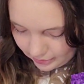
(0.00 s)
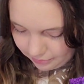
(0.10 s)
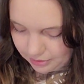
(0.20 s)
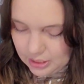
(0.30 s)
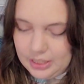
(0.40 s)

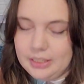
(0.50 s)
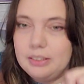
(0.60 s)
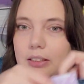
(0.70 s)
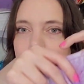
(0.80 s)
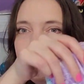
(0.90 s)
I've
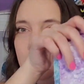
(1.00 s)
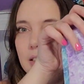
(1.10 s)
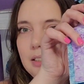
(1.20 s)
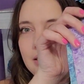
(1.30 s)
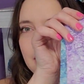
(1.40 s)
got
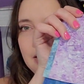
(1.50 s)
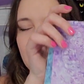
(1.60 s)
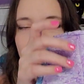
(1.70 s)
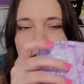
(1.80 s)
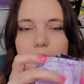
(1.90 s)

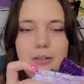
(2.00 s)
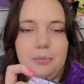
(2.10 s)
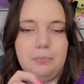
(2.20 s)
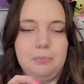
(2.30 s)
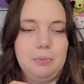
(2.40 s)

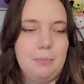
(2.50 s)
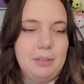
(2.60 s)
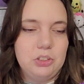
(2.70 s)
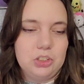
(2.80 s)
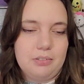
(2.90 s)
a
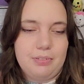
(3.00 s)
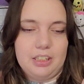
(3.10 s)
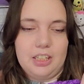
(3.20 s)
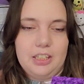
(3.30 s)
bunch of different